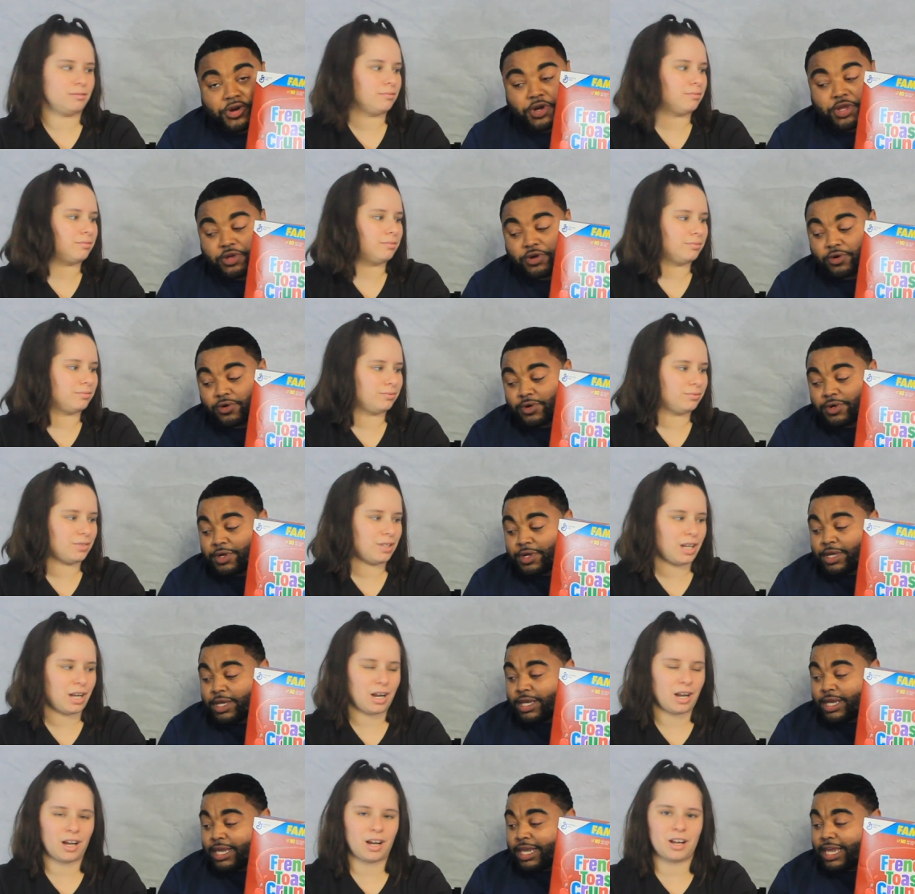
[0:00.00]
Speaker 1: cereal.
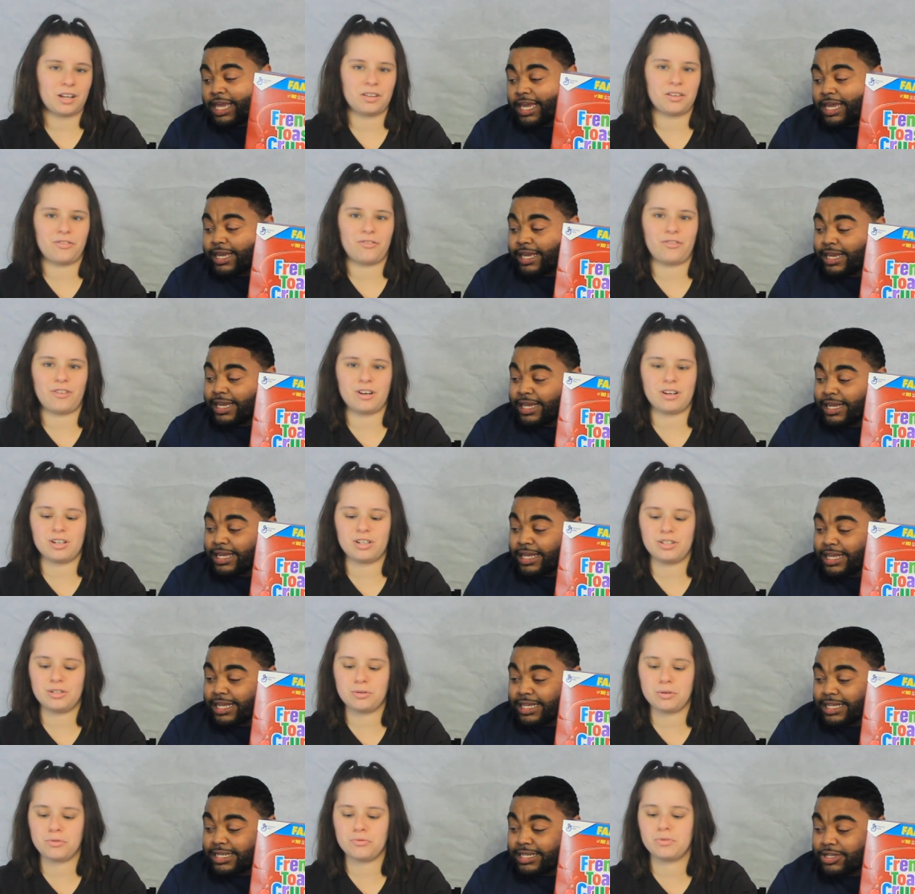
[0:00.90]
And I got the
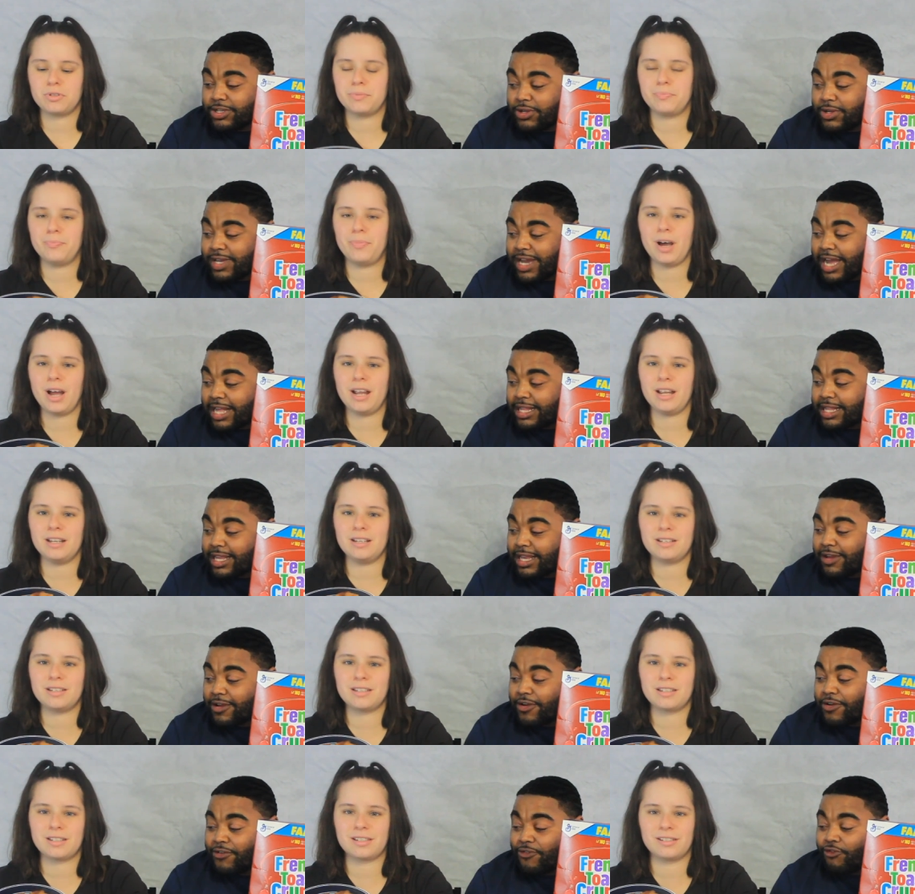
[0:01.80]
French toast you
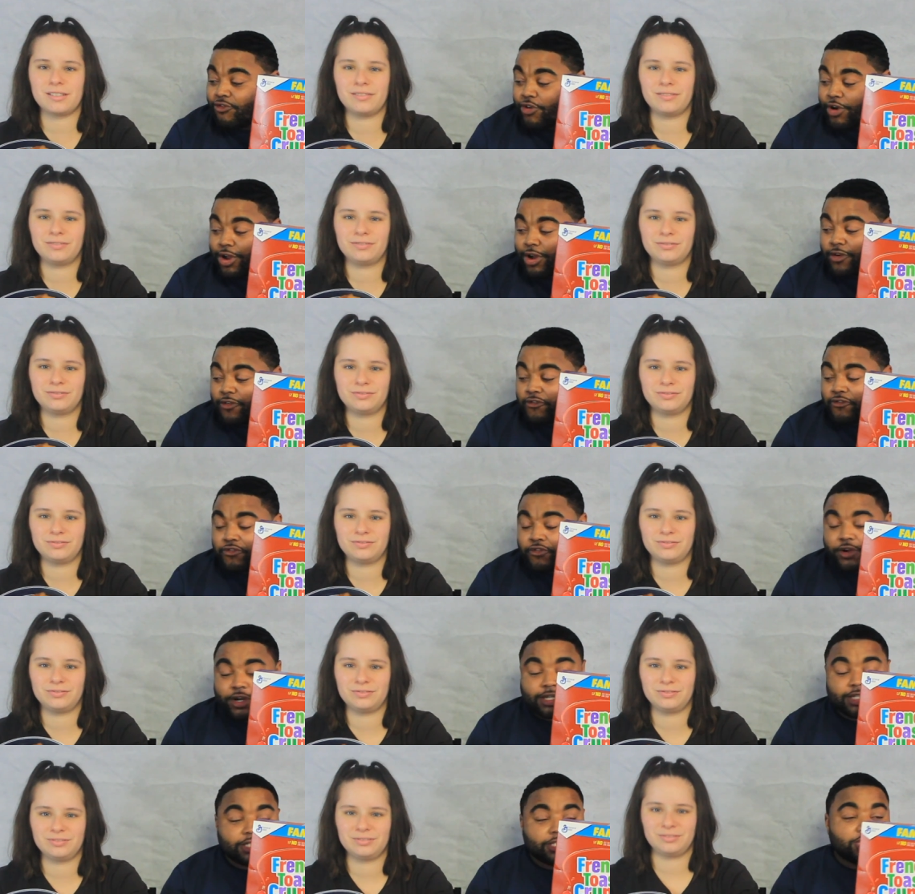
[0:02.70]
Speaker 2: bites. Real
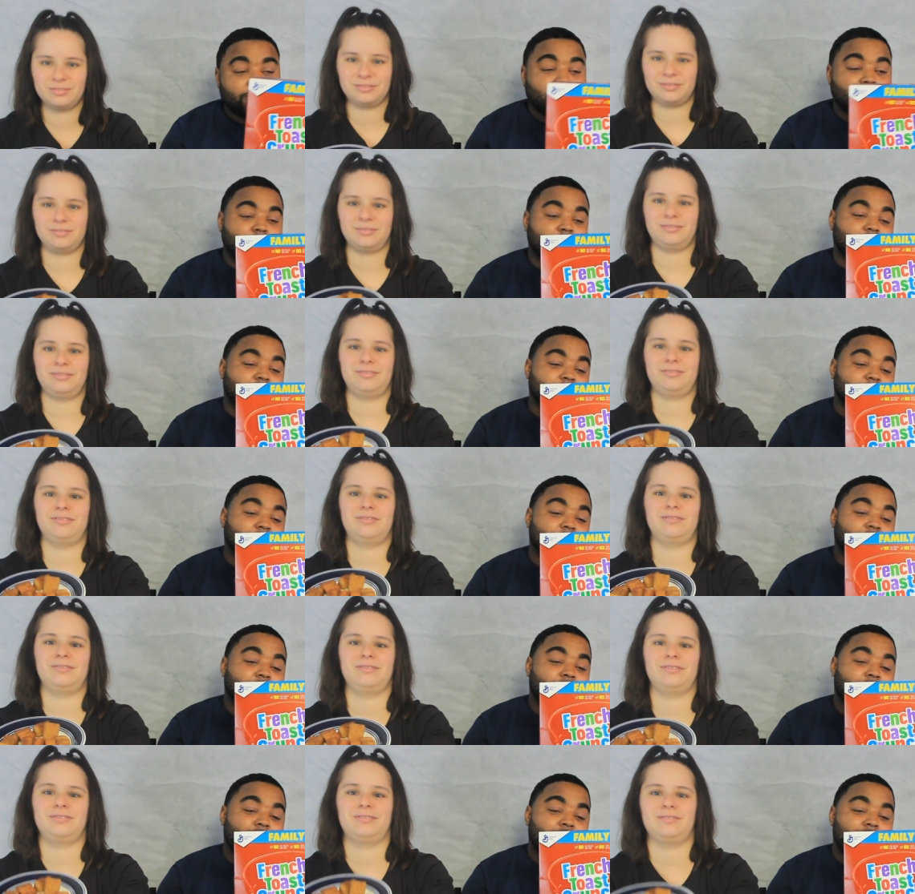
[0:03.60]
French toast.
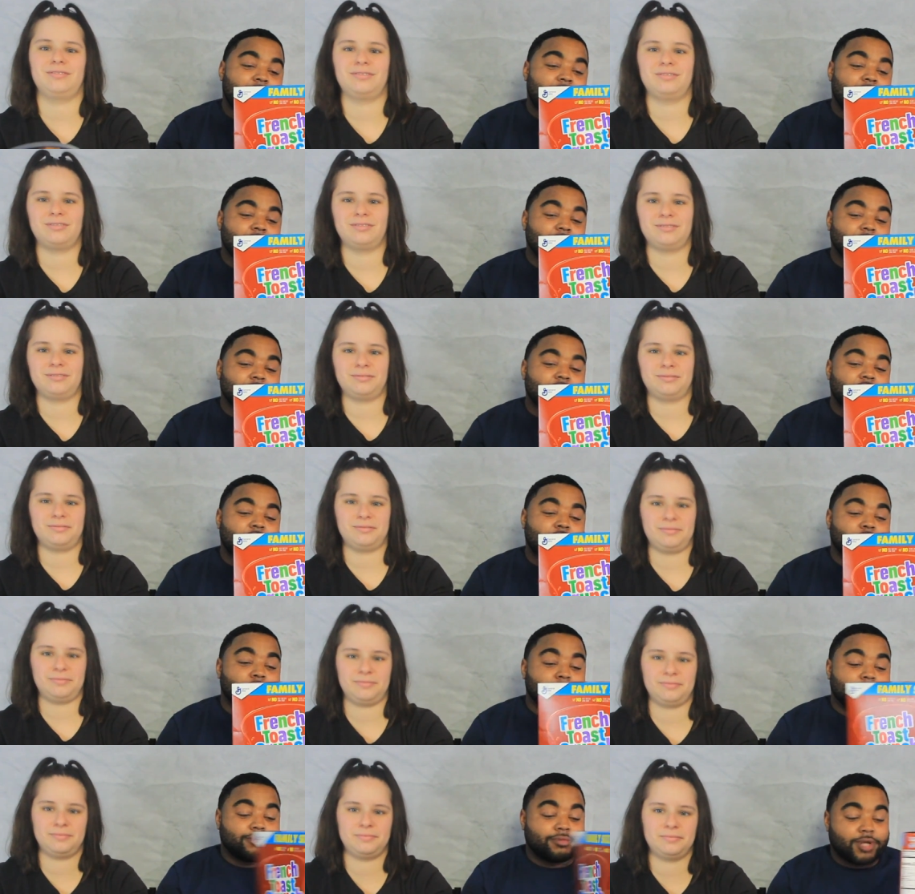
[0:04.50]
I don't
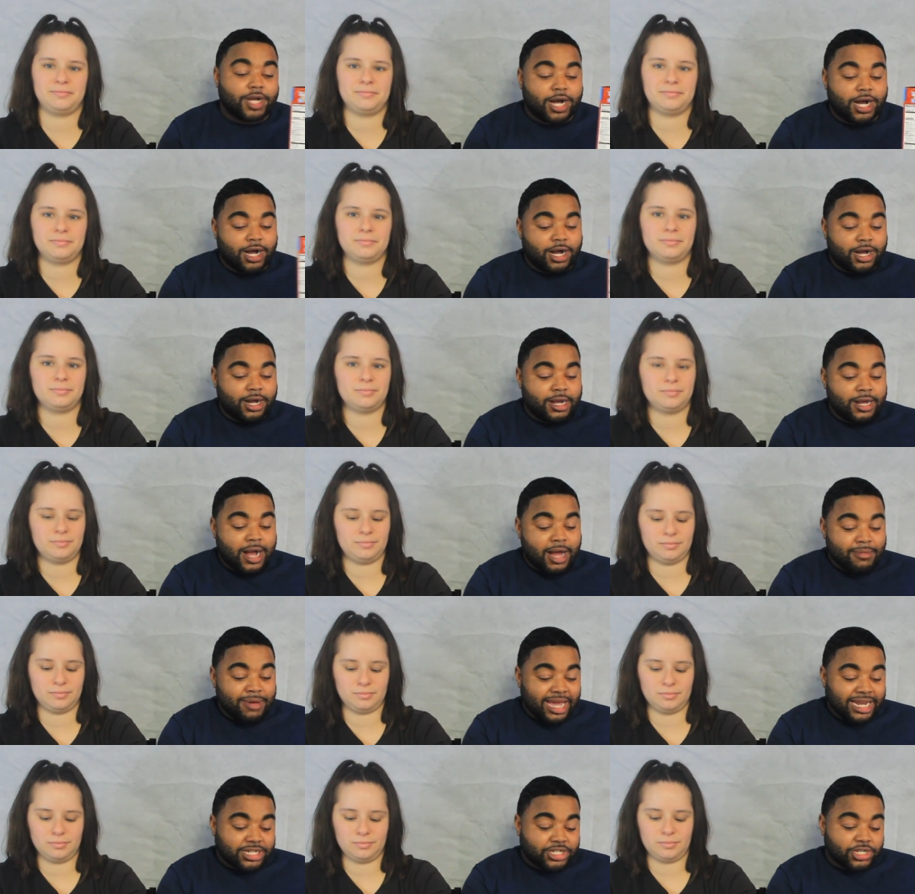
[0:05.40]
know.
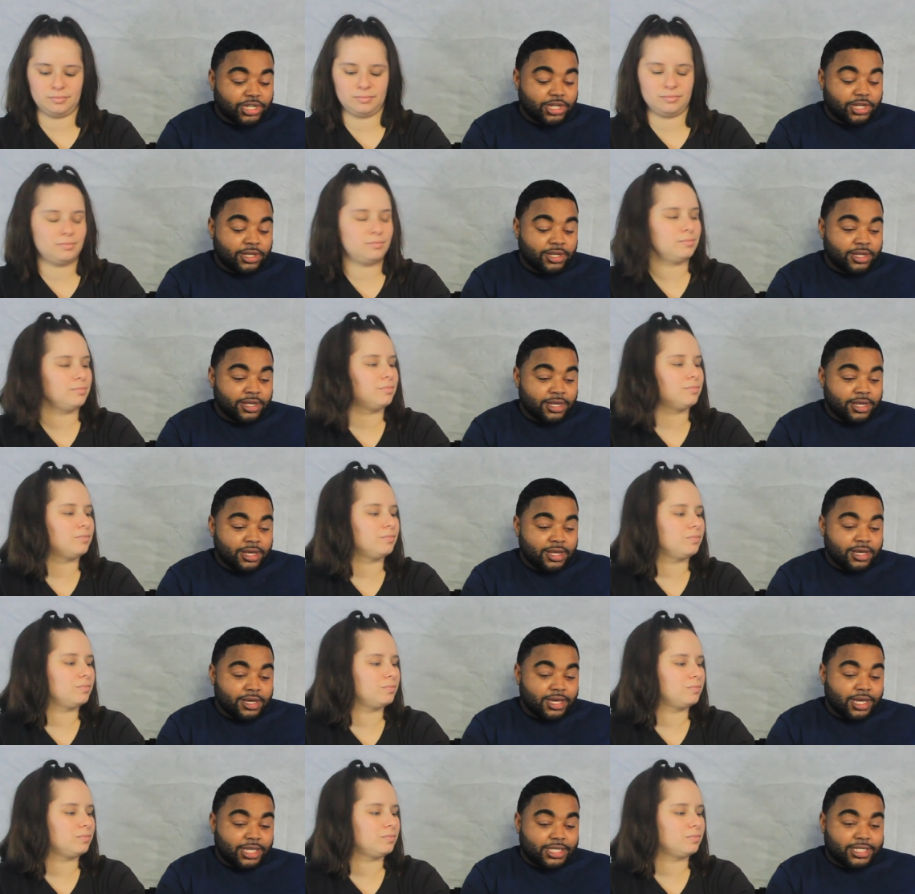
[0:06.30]
Uh, I'm actually
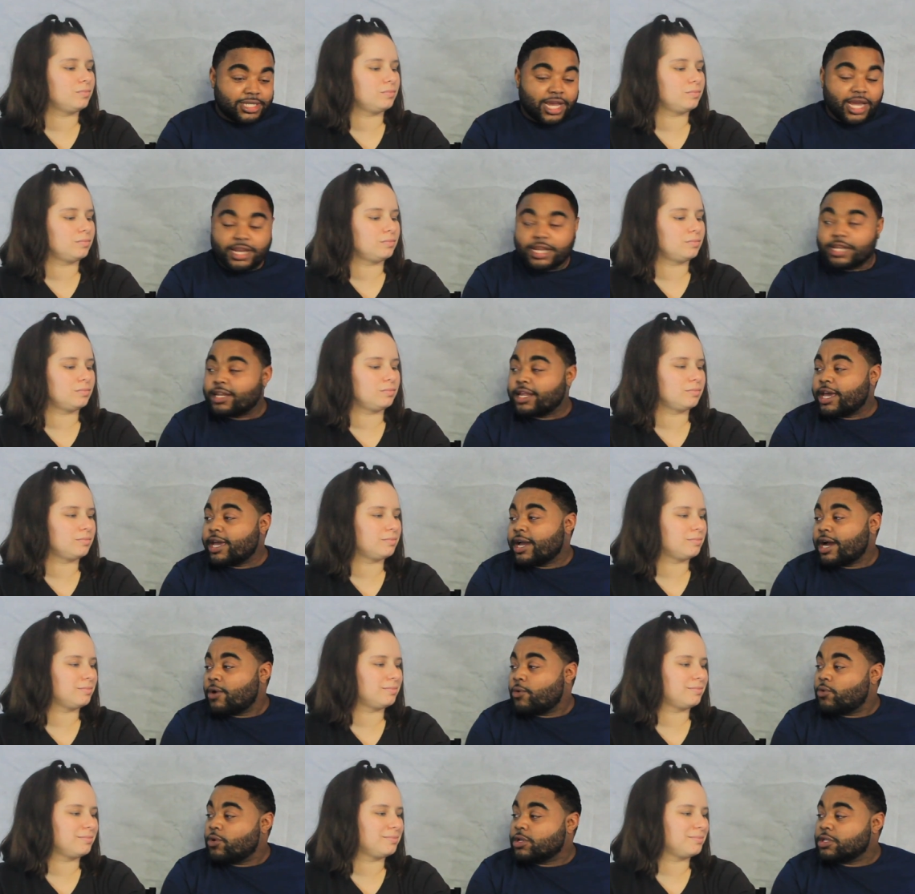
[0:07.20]
excited
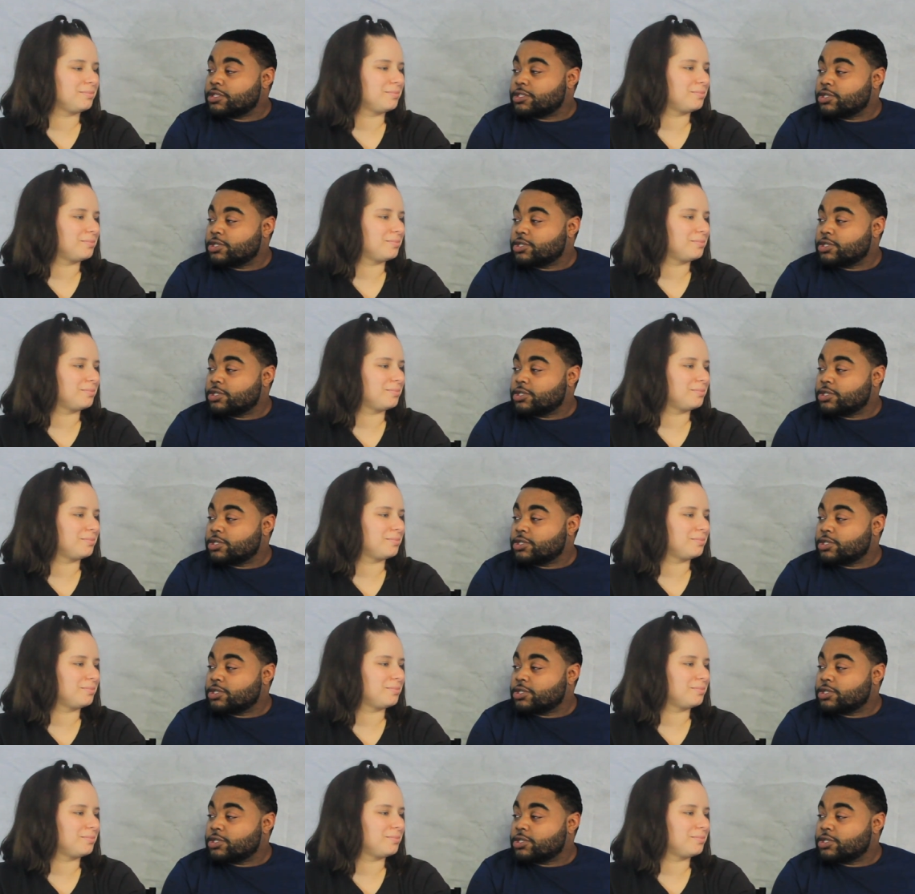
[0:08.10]
that I